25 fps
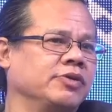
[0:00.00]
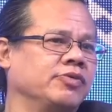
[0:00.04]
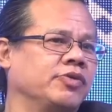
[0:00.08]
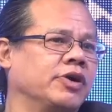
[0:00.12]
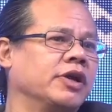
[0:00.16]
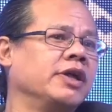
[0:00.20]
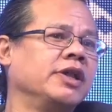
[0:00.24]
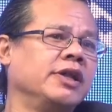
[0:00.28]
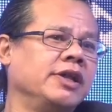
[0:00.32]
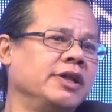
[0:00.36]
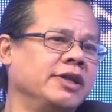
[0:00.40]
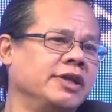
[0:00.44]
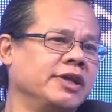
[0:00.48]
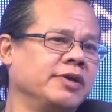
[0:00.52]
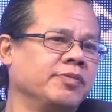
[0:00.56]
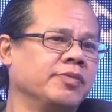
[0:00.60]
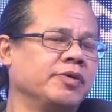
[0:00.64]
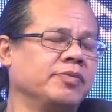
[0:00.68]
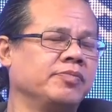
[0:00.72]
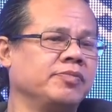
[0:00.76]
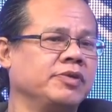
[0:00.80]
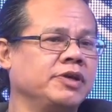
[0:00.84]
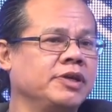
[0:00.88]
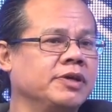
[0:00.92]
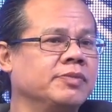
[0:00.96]
wari leaning ba
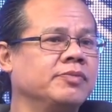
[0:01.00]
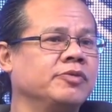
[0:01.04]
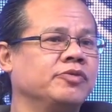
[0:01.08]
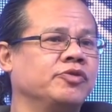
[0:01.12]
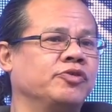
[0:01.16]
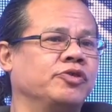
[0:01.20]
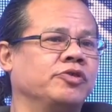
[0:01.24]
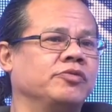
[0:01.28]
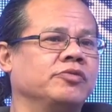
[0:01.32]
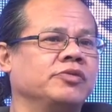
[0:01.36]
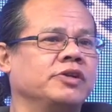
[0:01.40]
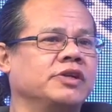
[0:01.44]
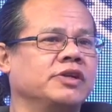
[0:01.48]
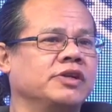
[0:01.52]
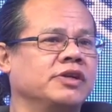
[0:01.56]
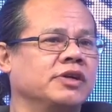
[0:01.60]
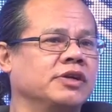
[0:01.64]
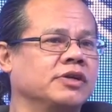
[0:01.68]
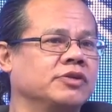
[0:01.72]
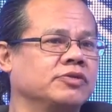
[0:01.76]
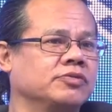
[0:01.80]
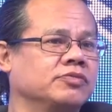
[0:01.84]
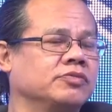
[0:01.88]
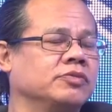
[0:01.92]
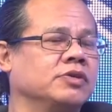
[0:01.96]
miyamo oivani na
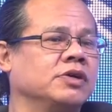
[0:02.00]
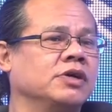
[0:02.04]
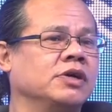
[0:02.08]
sum.